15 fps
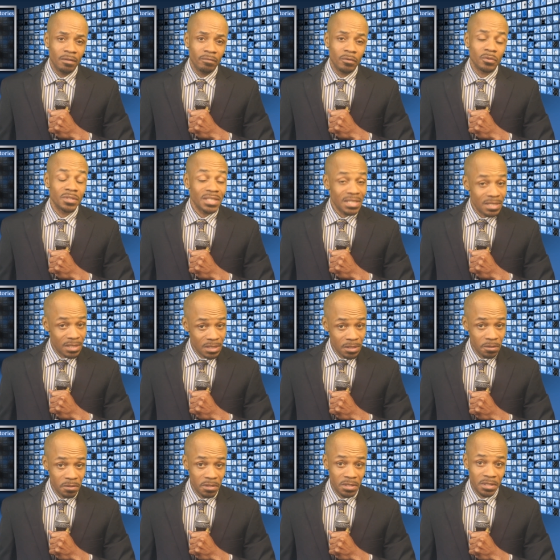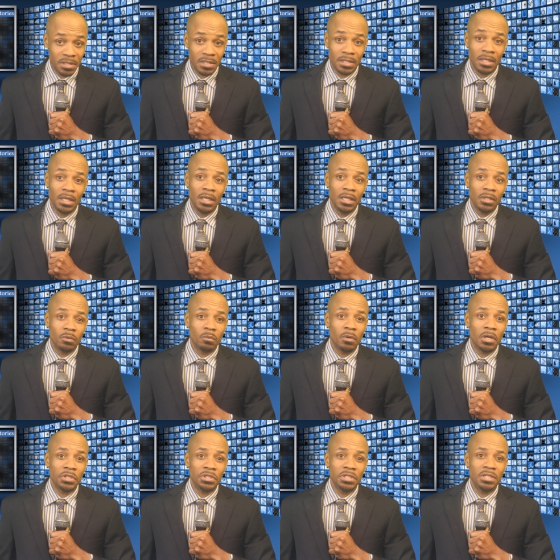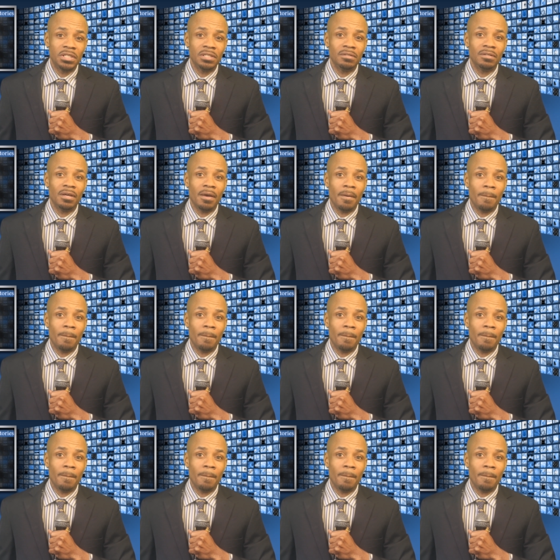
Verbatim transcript: Folks, that's serious. The Washington